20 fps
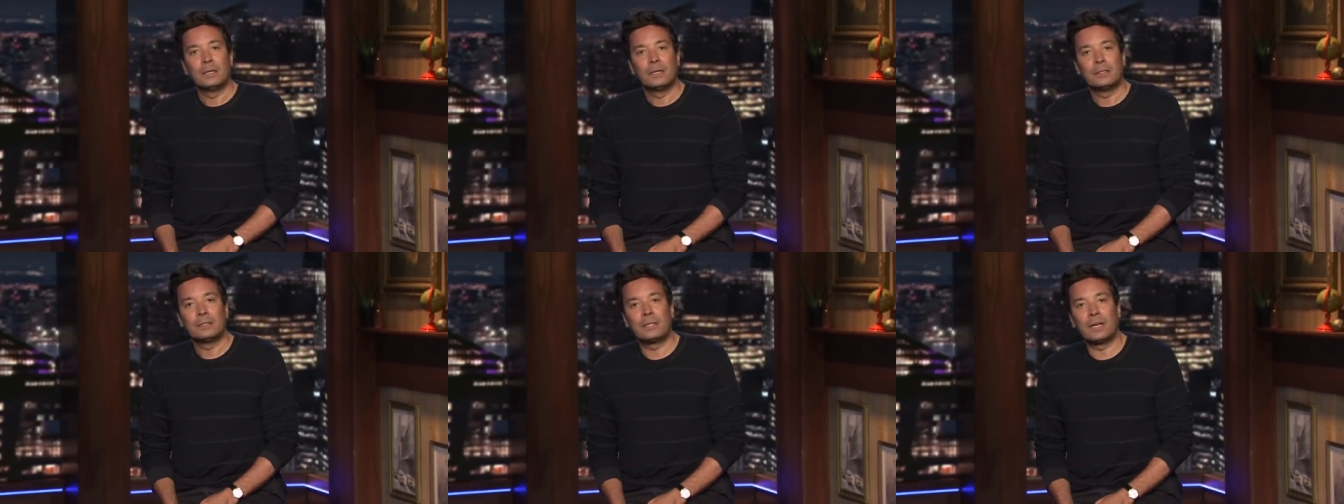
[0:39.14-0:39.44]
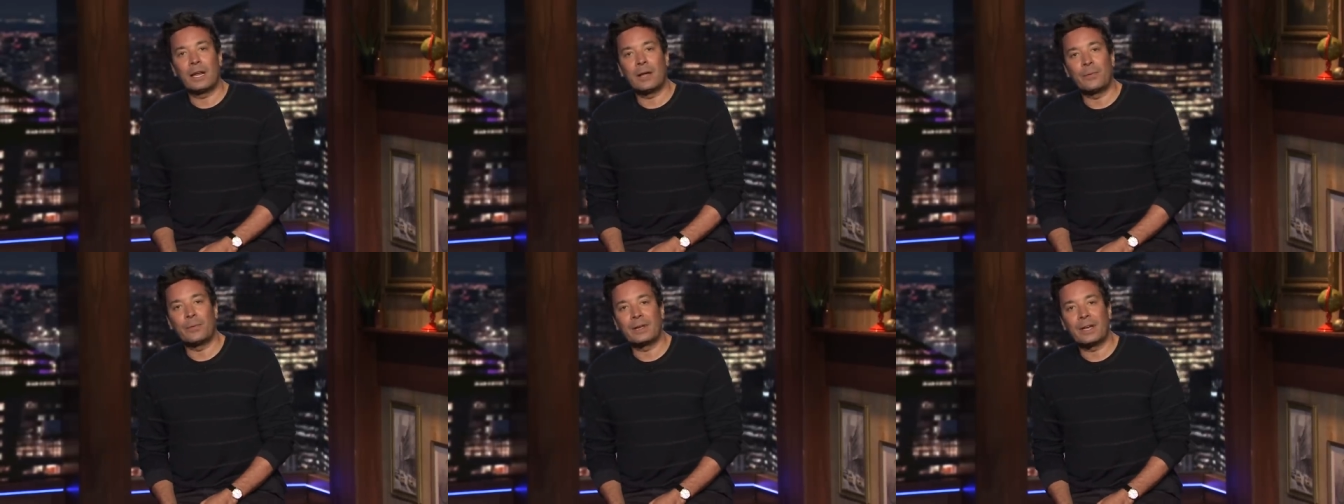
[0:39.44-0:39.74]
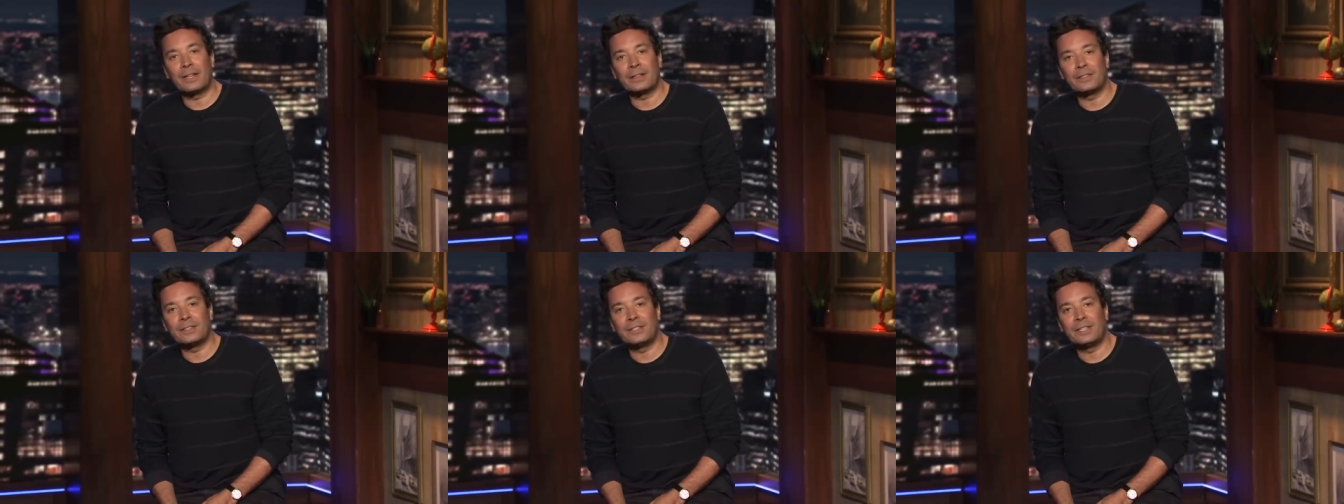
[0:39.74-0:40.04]
Tonight, we
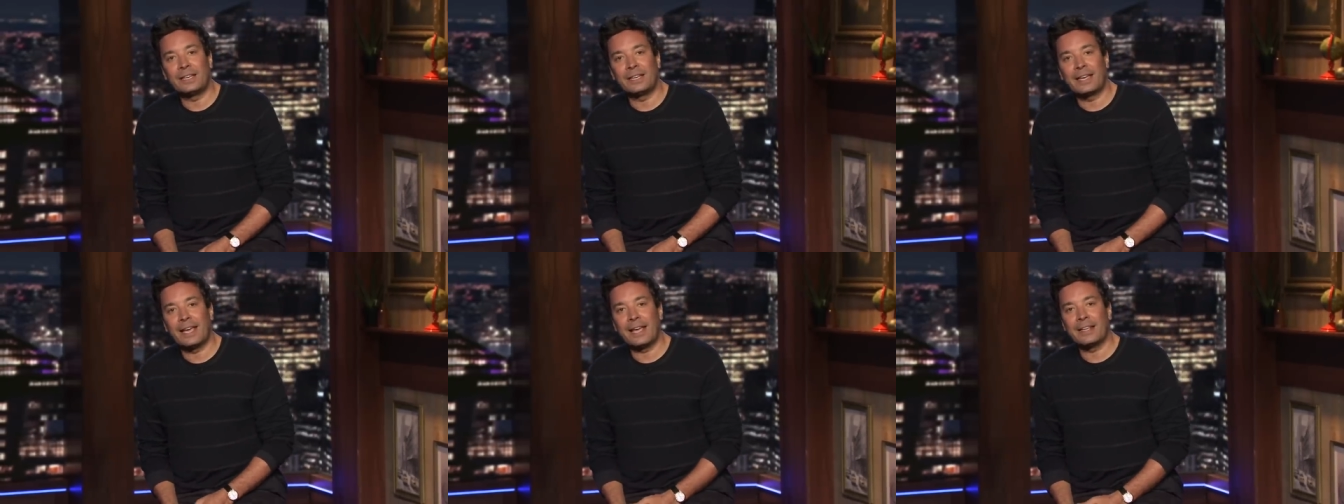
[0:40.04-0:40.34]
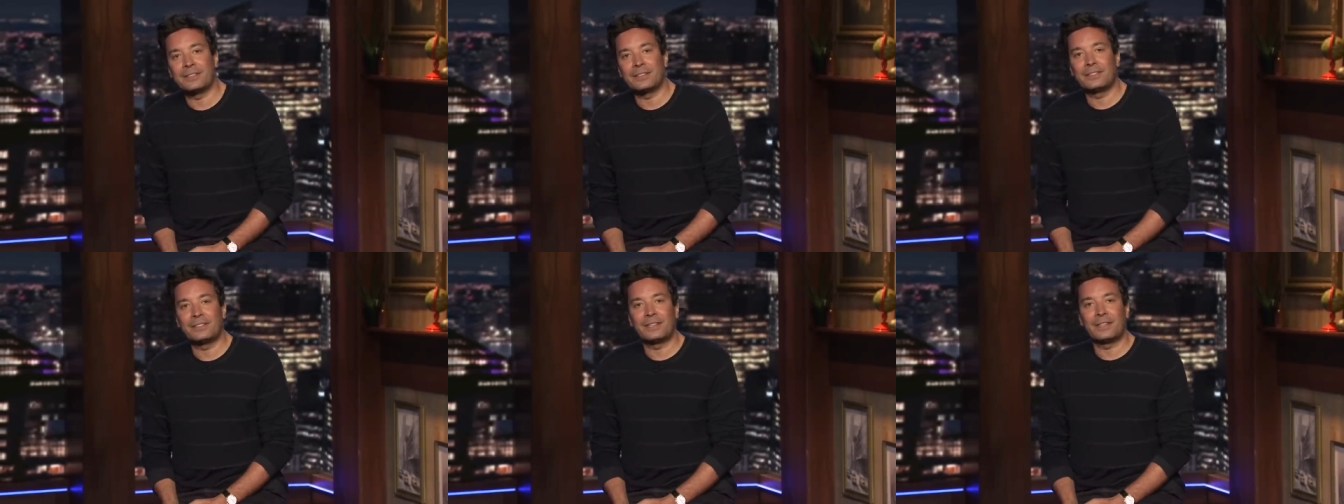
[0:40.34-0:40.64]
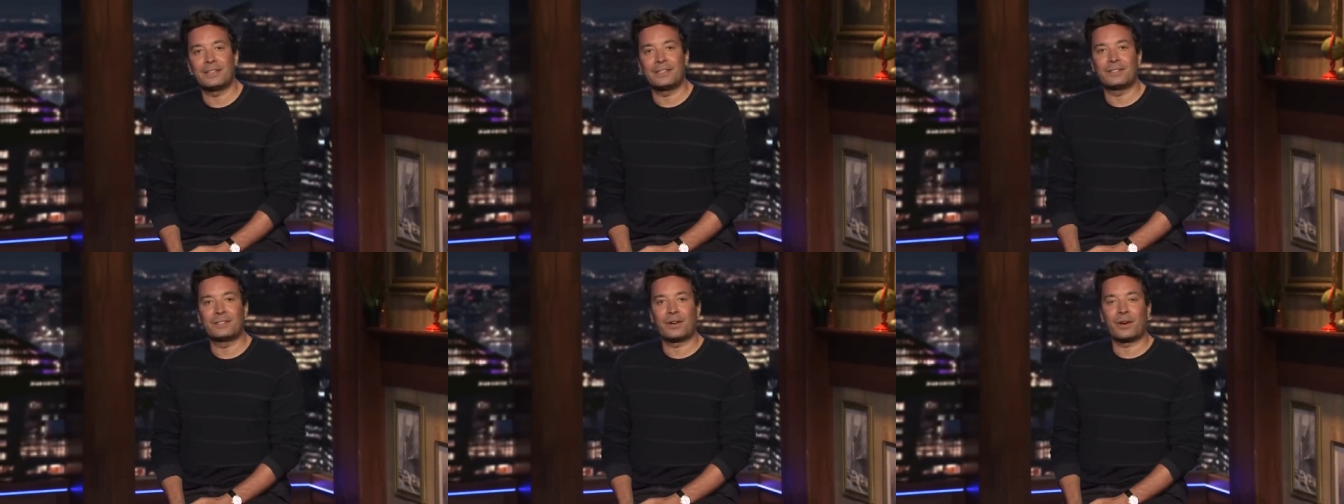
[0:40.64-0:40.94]
got to see Kansas
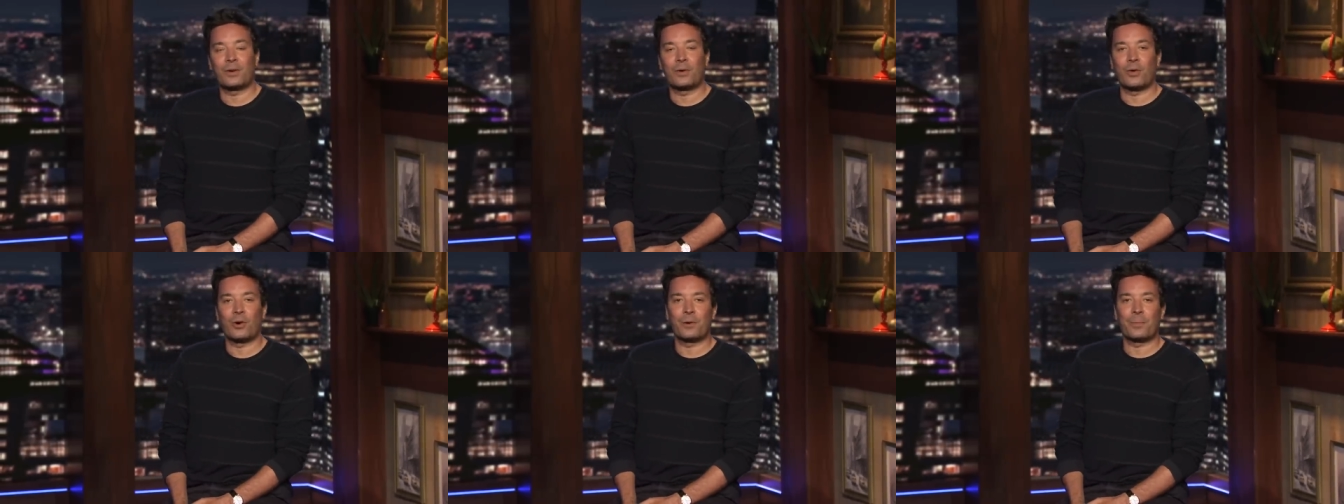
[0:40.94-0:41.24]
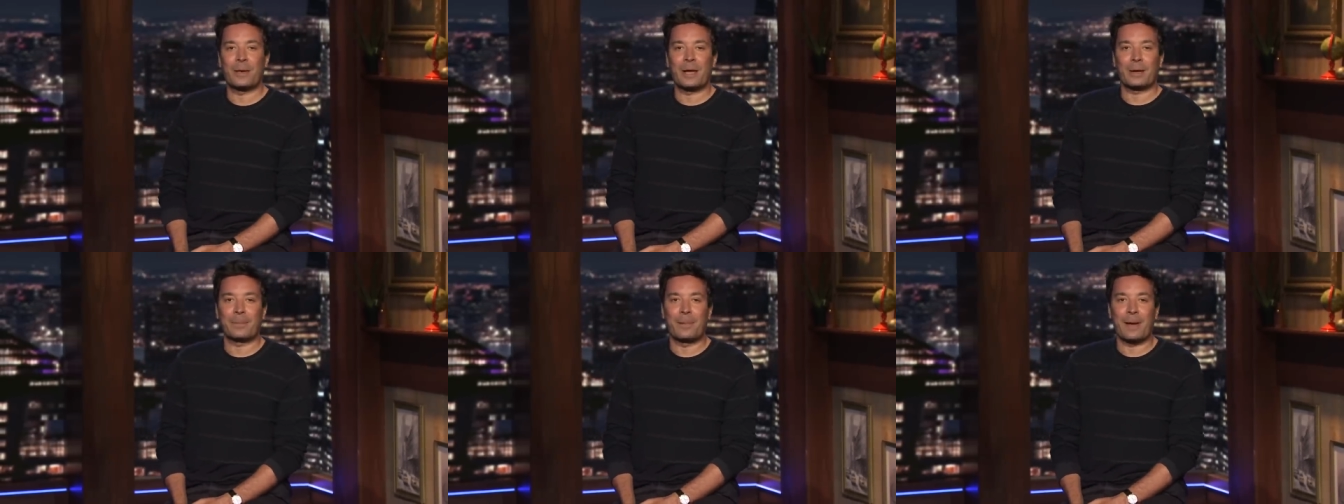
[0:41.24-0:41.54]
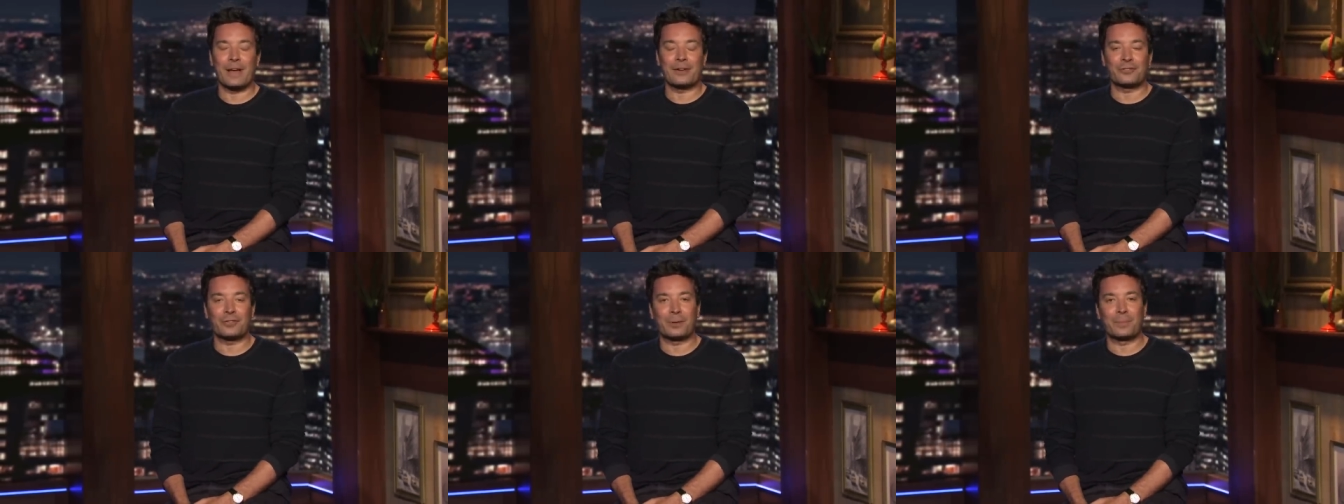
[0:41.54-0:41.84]
City star quarterback
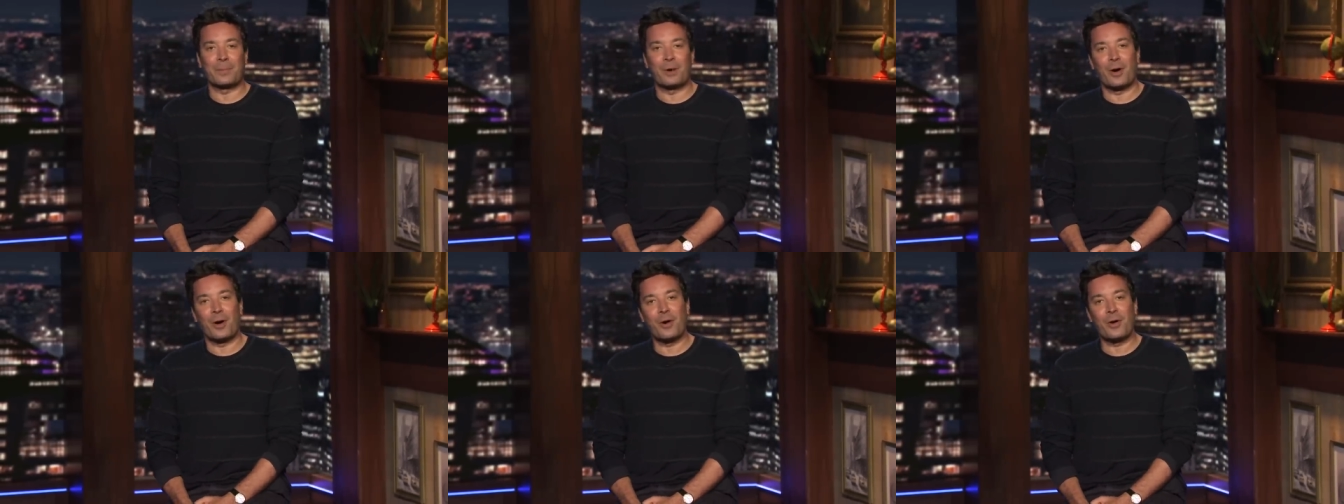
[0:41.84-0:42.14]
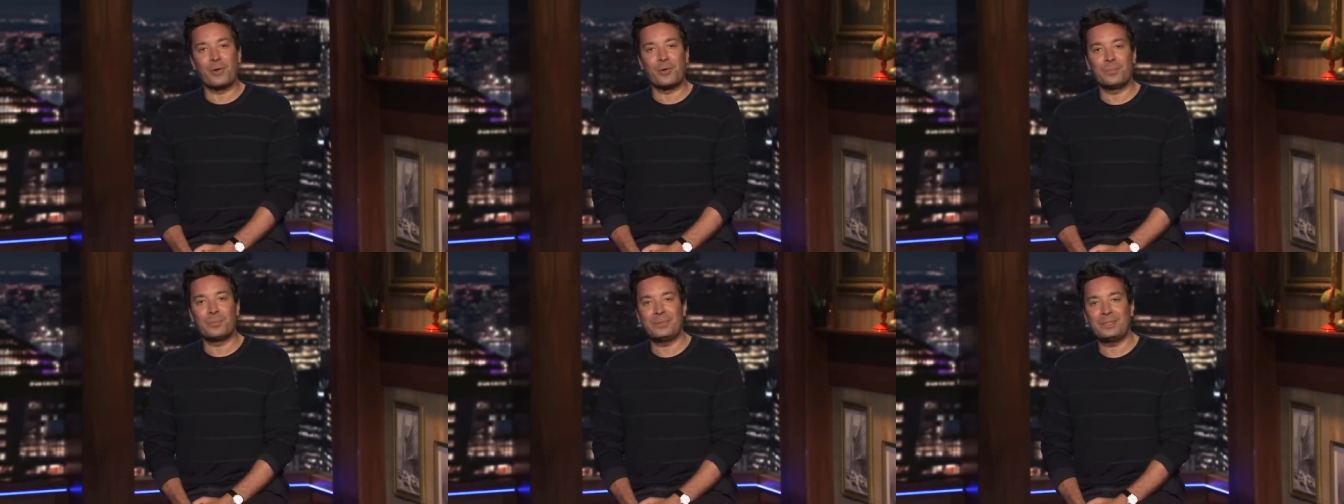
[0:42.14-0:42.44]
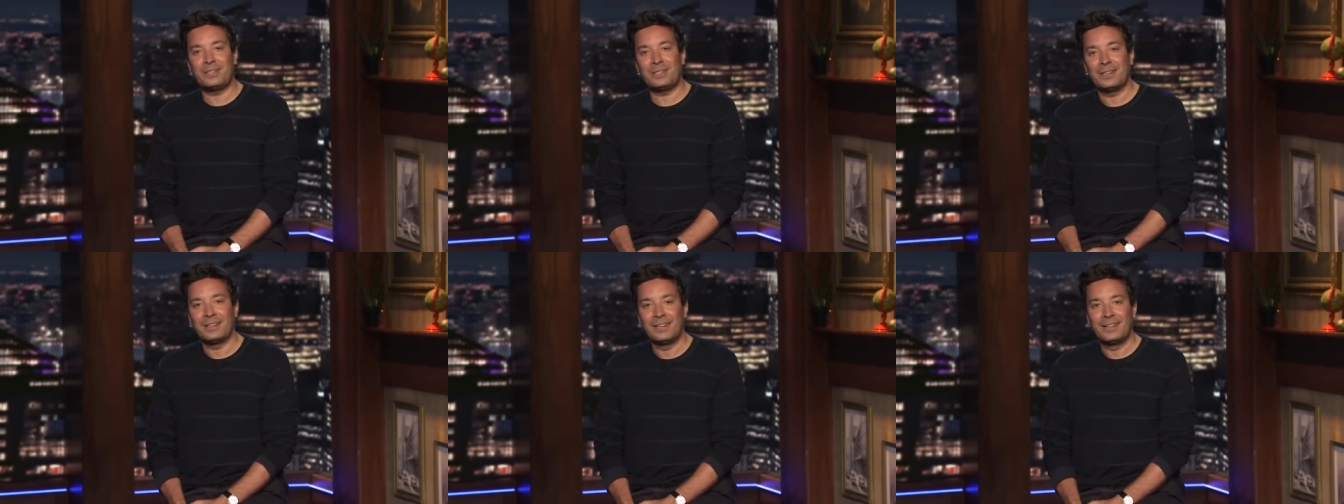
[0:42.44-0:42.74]
Patrick
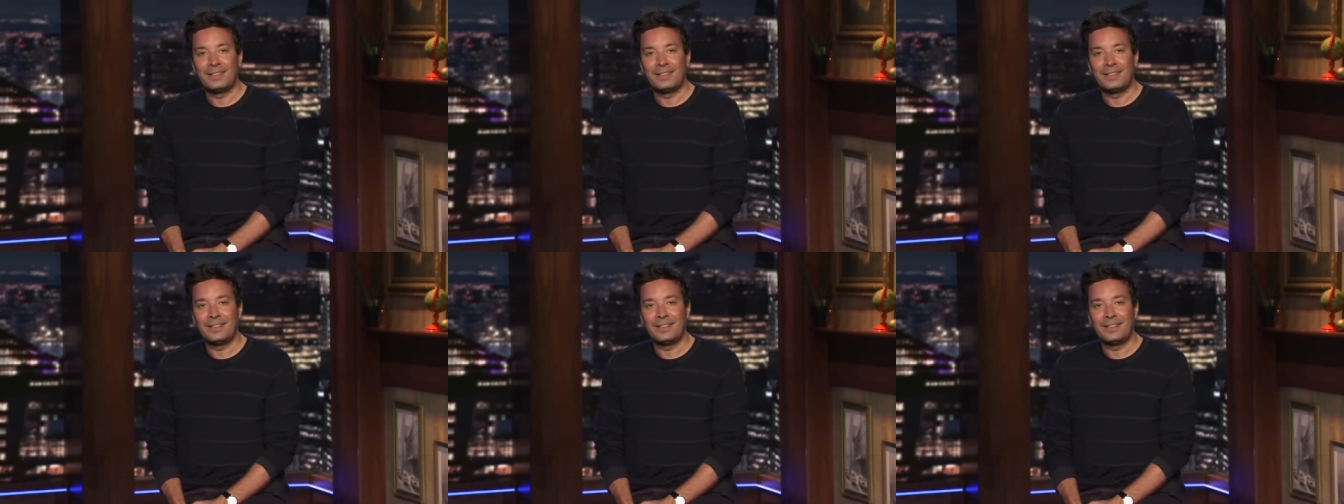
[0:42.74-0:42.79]
Mahomes.